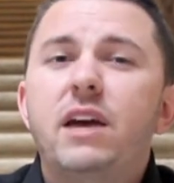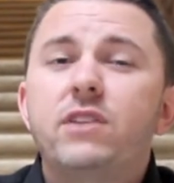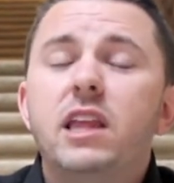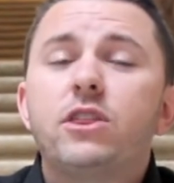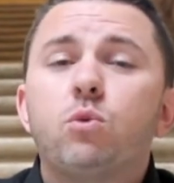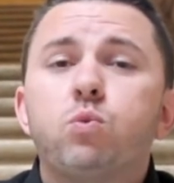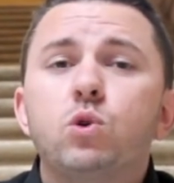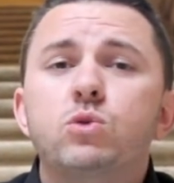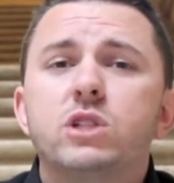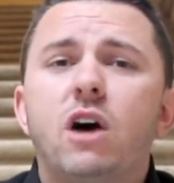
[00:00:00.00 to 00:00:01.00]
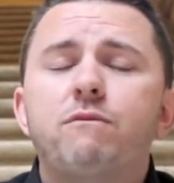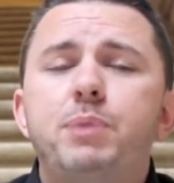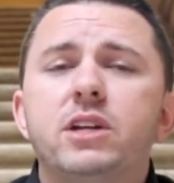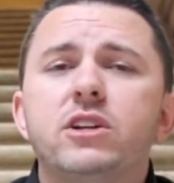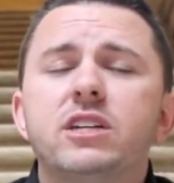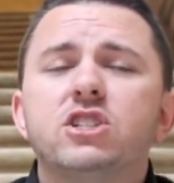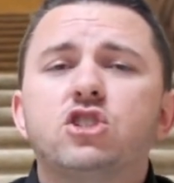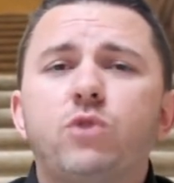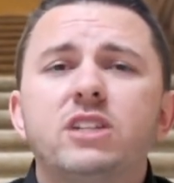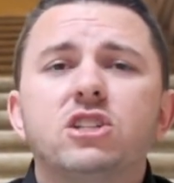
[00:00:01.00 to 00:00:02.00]
never let the root of bitterness
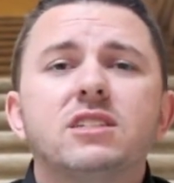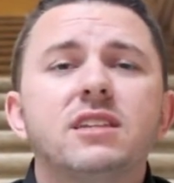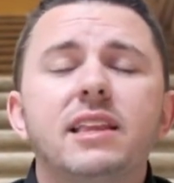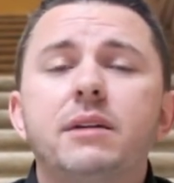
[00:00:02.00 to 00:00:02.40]
stretch its